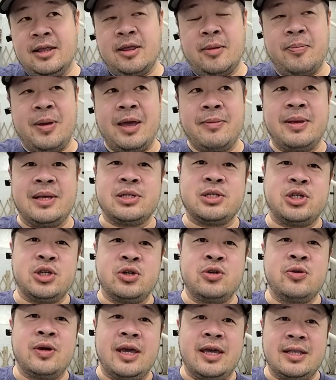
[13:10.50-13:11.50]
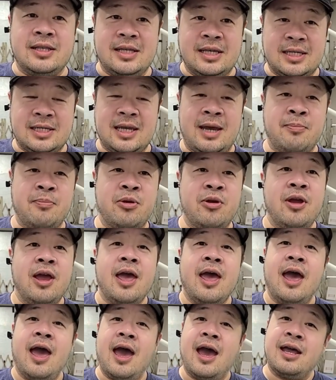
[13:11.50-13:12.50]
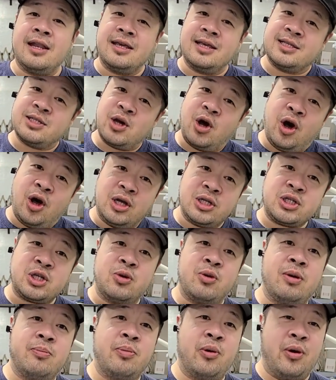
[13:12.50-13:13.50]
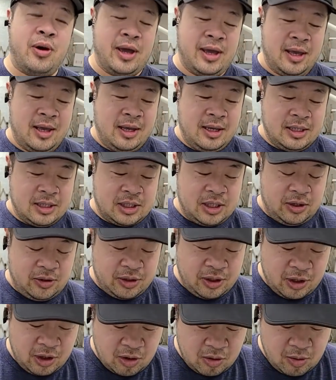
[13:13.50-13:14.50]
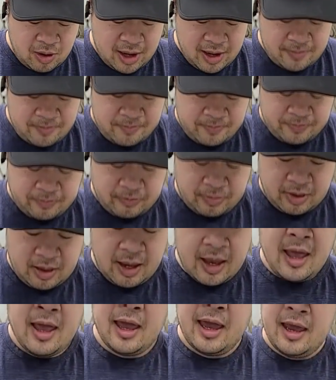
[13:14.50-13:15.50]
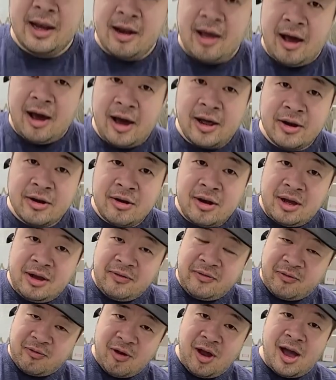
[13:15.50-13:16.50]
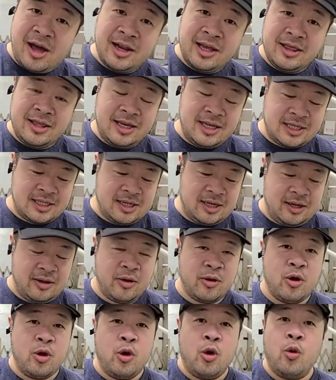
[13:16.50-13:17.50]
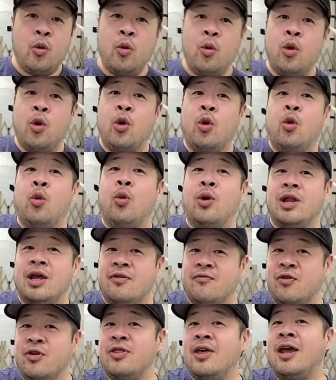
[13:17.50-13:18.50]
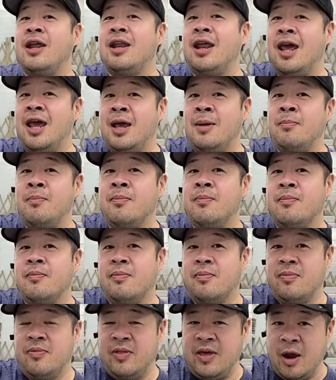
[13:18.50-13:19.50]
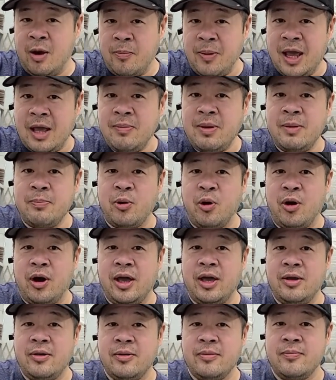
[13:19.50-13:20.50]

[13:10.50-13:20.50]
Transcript: The baby's due in December, and it's also a boy. So you know what? In honor of Rod and Lisa, whatever they name their baby boy,